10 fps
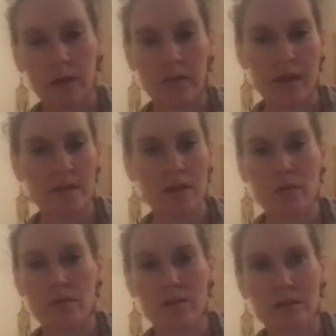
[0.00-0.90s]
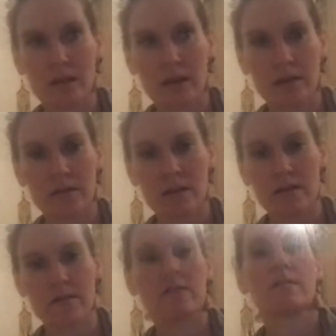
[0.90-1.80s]
There's no such thing as
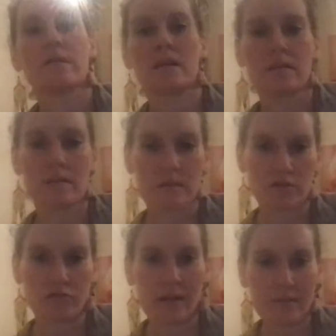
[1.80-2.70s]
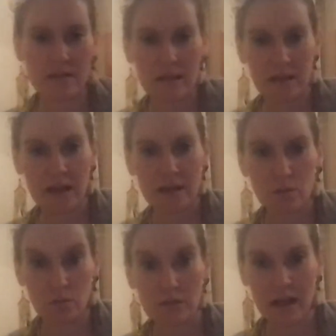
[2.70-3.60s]
this travesty that is
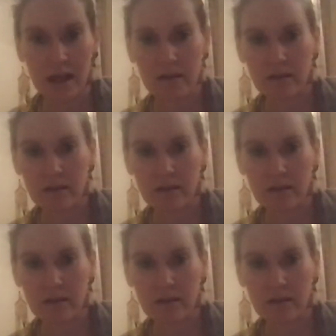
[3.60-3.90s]
called death.